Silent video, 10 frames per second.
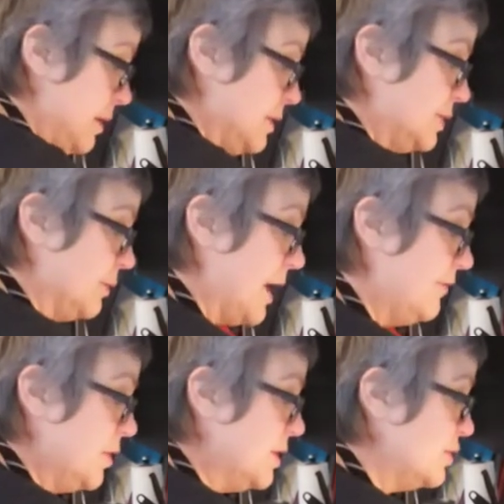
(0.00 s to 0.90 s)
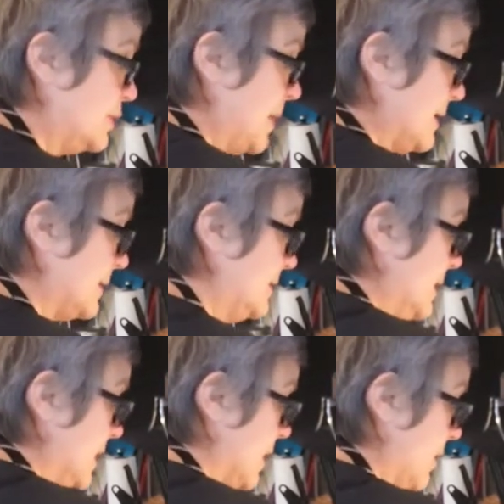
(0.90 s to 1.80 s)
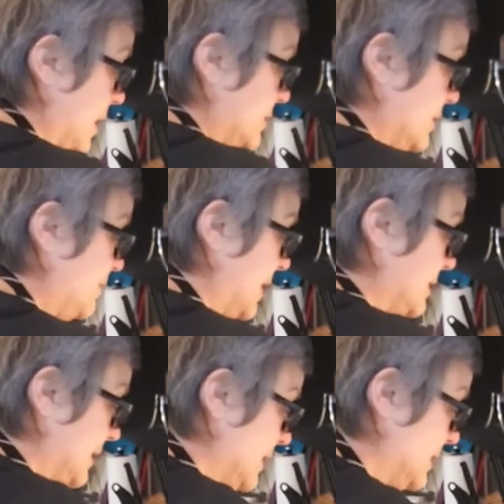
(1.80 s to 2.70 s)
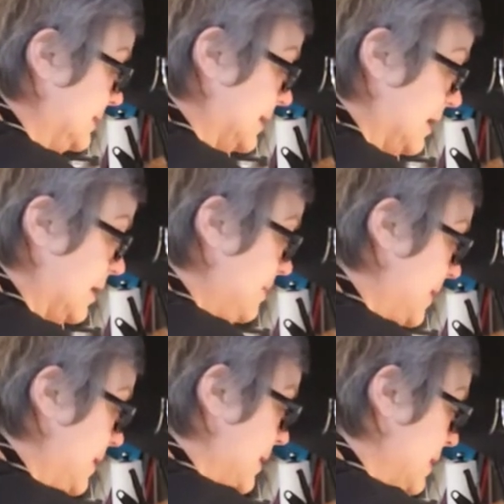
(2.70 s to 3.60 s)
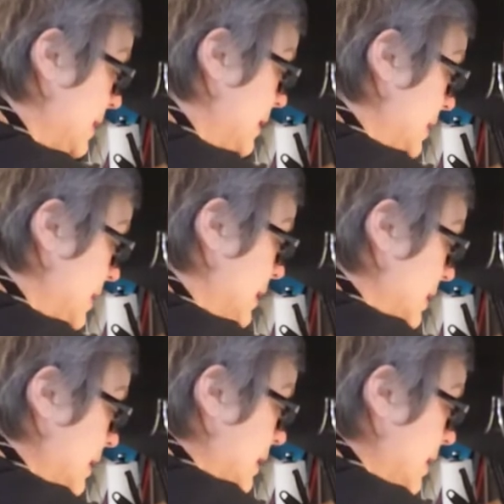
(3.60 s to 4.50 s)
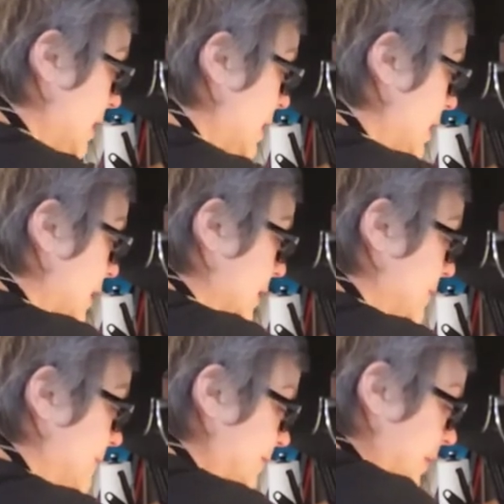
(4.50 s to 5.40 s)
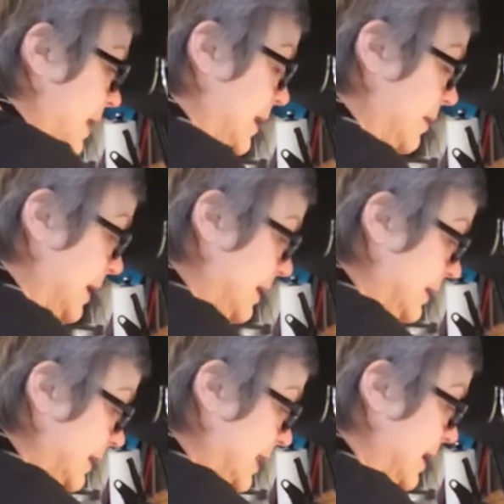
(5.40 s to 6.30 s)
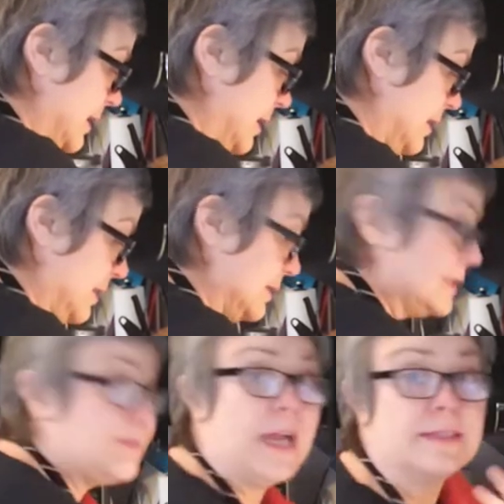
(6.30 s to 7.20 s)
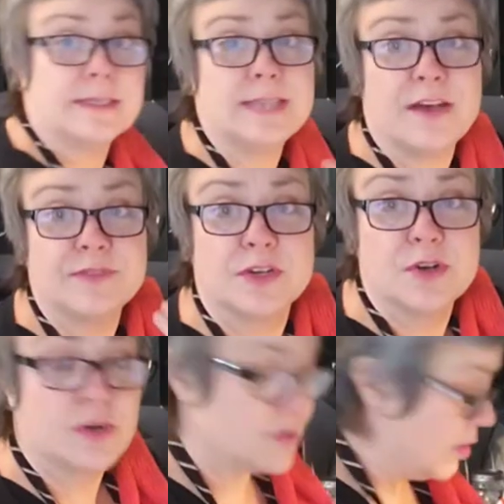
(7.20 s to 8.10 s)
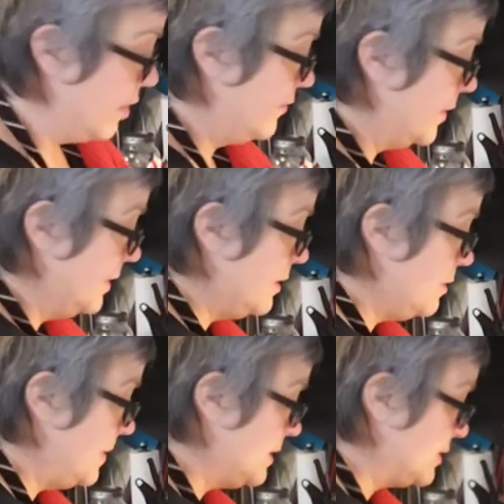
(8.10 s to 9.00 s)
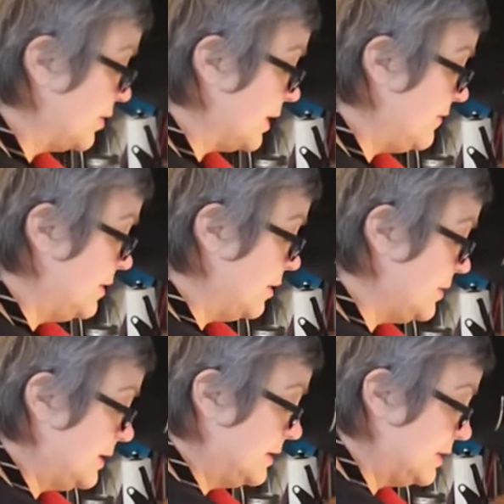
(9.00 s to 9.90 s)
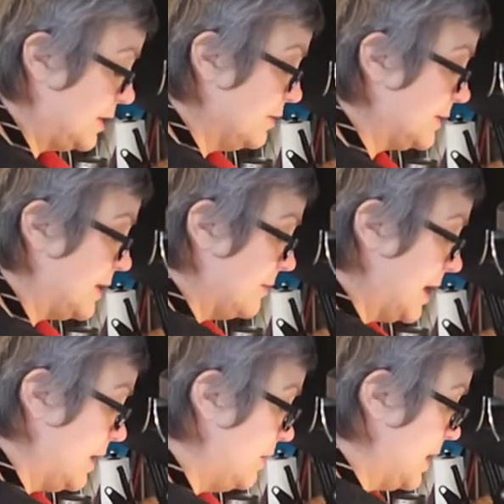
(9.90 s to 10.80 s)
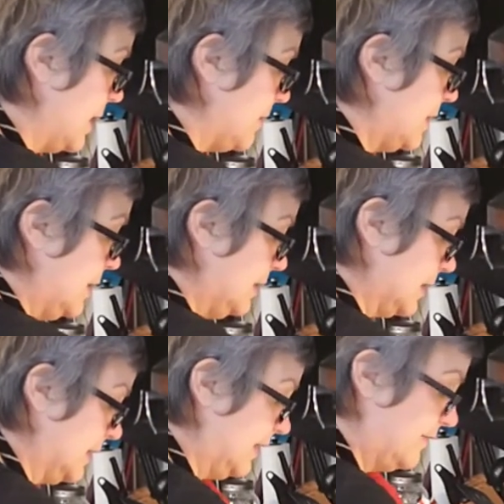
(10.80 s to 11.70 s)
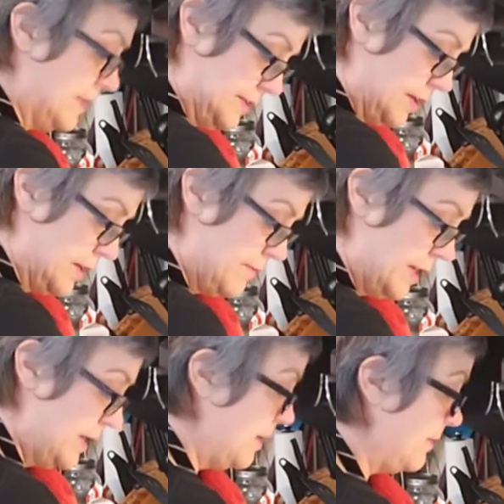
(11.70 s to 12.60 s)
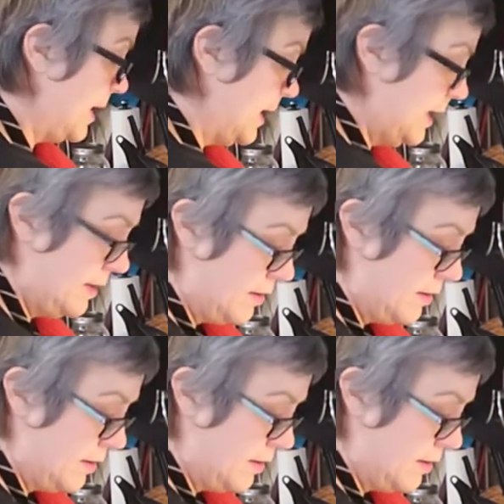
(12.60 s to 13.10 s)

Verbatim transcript: so we have all those spices in there. I'm just mixing this up. Um, and I'm gonna let that the spices have to cook off a little bit, so even though we didn't toast them out, I am gonna leave this on a medium heat